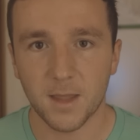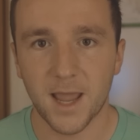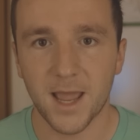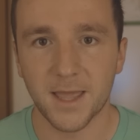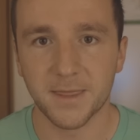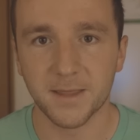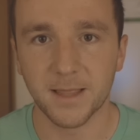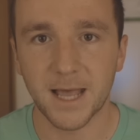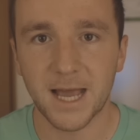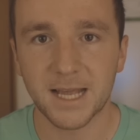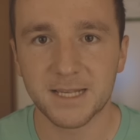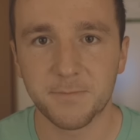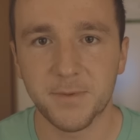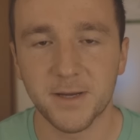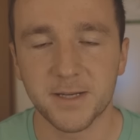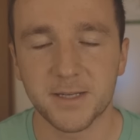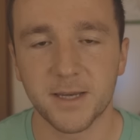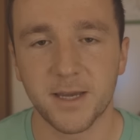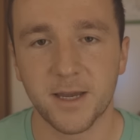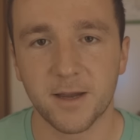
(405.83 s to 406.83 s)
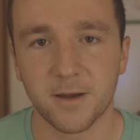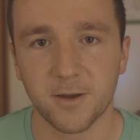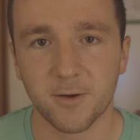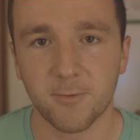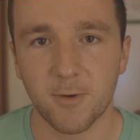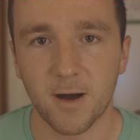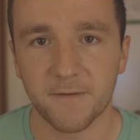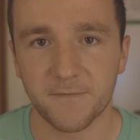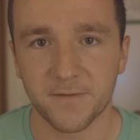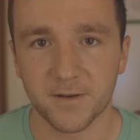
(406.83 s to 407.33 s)
And the last piece of gear
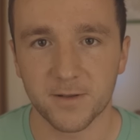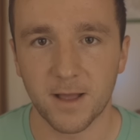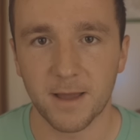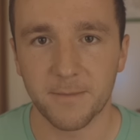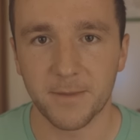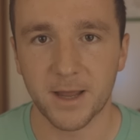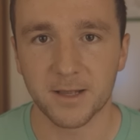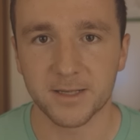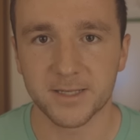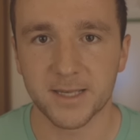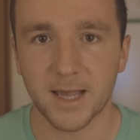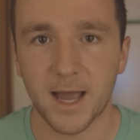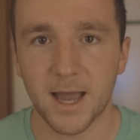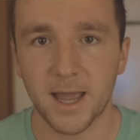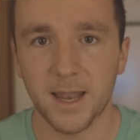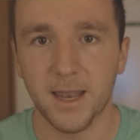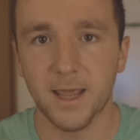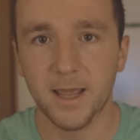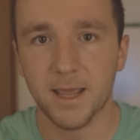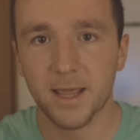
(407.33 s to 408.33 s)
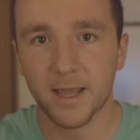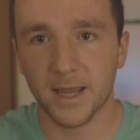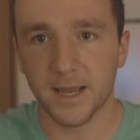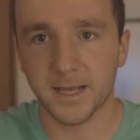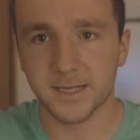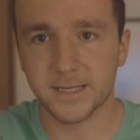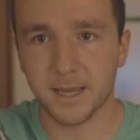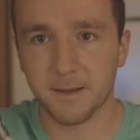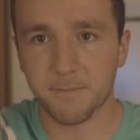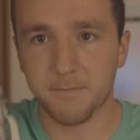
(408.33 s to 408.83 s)
you want for climbing outside
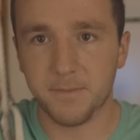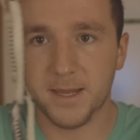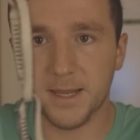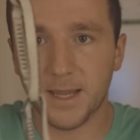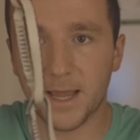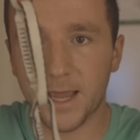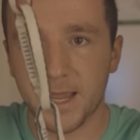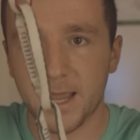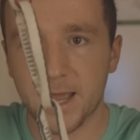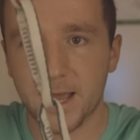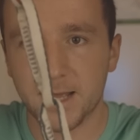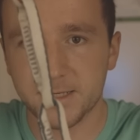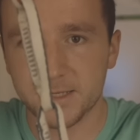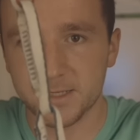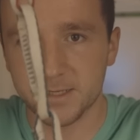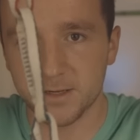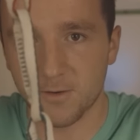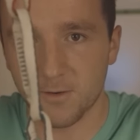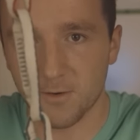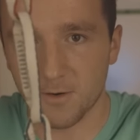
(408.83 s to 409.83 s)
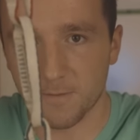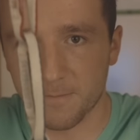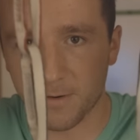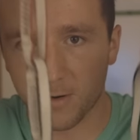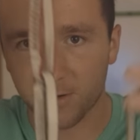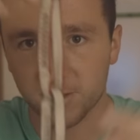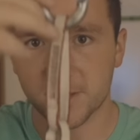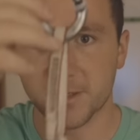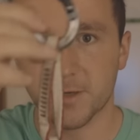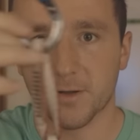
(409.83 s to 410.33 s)
is a PAS, or
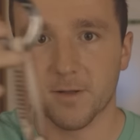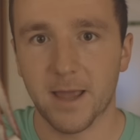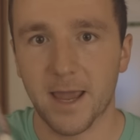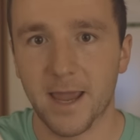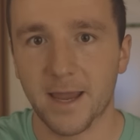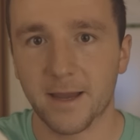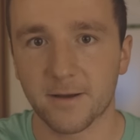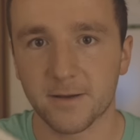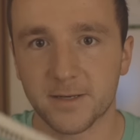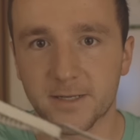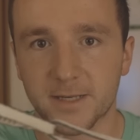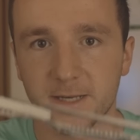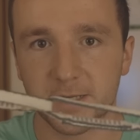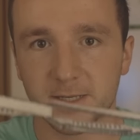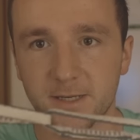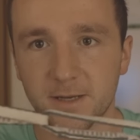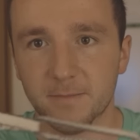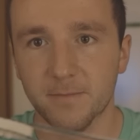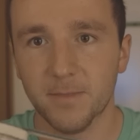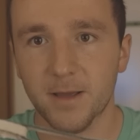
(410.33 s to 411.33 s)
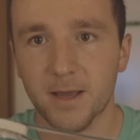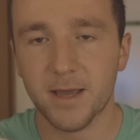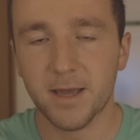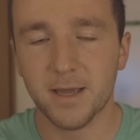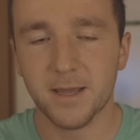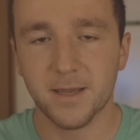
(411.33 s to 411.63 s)
personal anchor system.